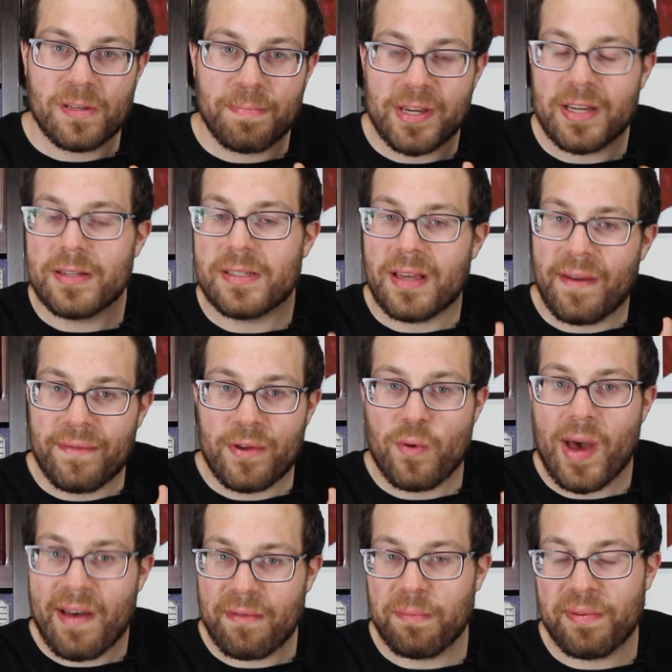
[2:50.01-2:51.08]
Because if you
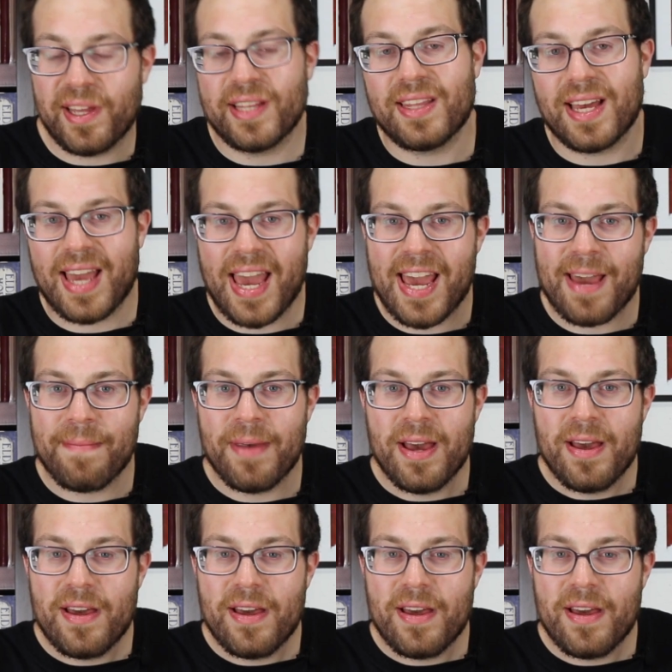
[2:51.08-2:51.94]
haven't played the game,